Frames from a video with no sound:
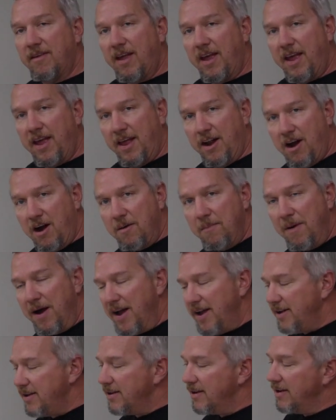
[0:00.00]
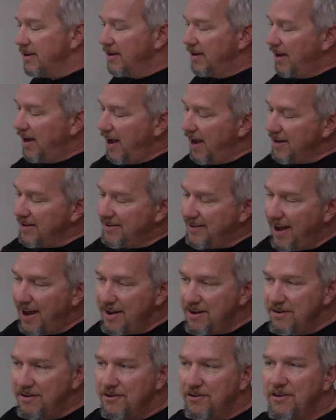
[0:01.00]
In our mind, a
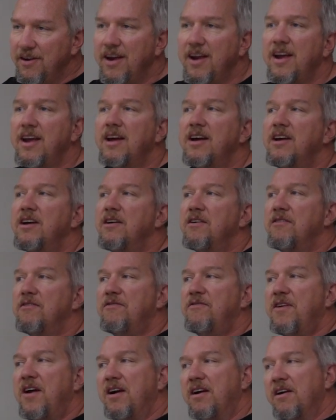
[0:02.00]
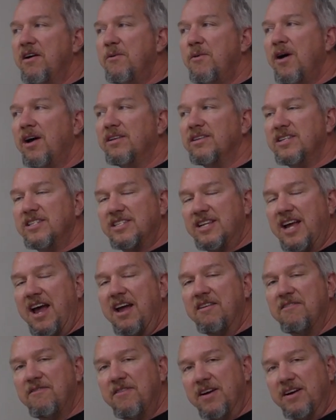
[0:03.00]
10-degree, very
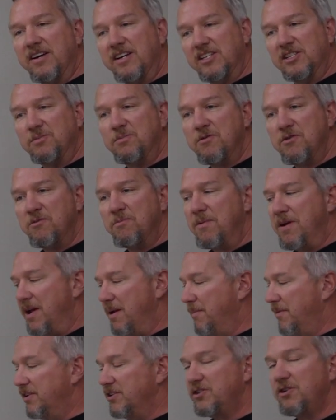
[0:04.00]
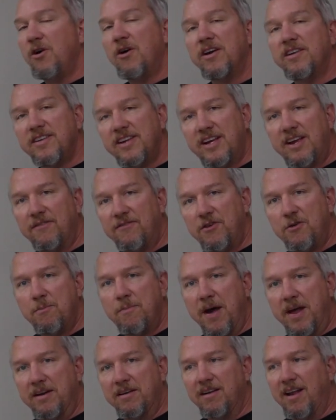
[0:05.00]
well-designed, very smooth beam is going to give you
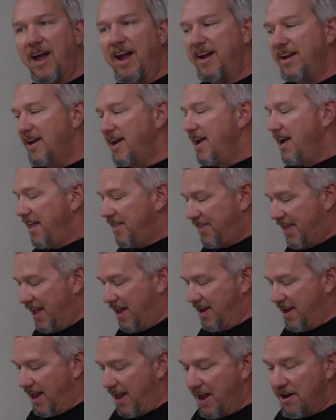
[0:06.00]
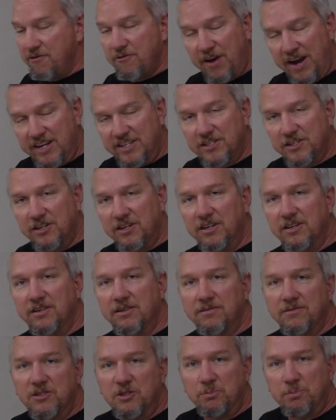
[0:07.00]
better light than a
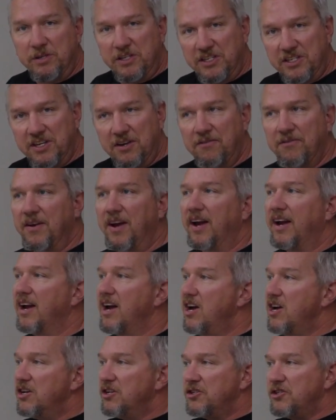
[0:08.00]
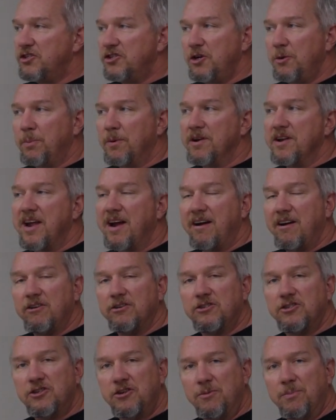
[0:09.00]
Racer-specific, super narrow,
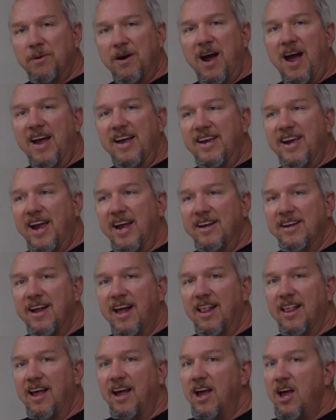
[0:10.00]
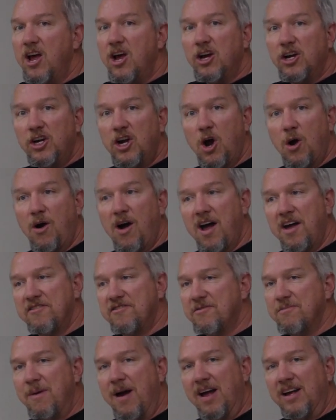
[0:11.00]
super high candela, go
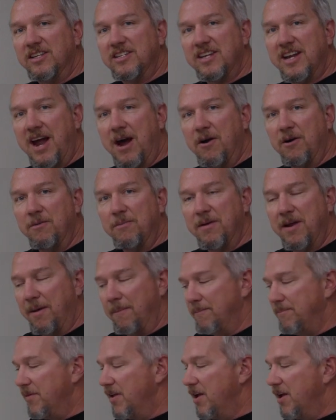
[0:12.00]
100 miles an hour beam.